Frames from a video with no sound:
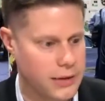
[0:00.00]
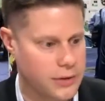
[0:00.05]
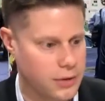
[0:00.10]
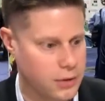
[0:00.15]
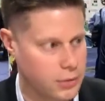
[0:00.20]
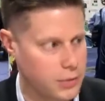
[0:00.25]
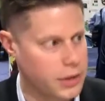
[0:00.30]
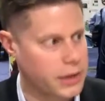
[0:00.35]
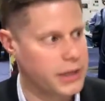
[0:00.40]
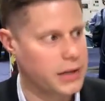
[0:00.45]

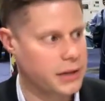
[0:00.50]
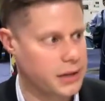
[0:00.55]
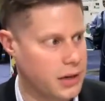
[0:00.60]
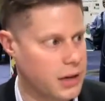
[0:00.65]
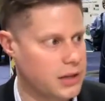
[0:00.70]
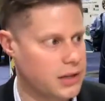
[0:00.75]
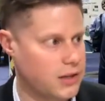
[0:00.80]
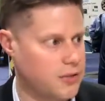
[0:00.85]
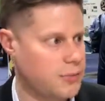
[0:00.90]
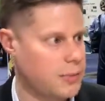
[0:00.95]
thermally
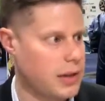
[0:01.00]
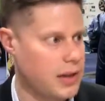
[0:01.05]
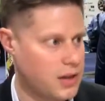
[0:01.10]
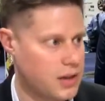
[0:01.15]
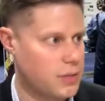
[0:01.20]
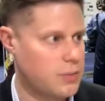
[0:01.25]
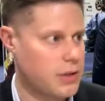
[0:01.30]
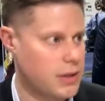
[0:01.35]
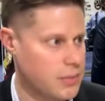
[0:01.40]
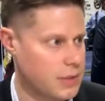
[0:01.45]
conductive
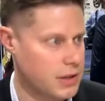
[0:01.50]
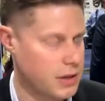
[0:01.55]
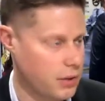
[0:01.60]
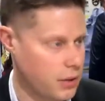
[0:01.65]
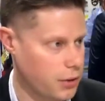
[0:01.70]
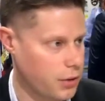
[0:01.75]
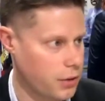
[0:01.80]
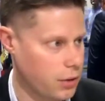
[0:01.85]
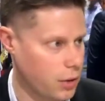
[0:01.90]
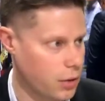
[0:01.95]
PCB
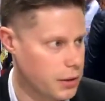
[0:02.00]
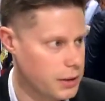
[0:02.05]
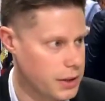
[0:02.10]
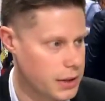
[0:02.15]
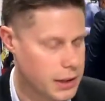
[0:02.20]
material.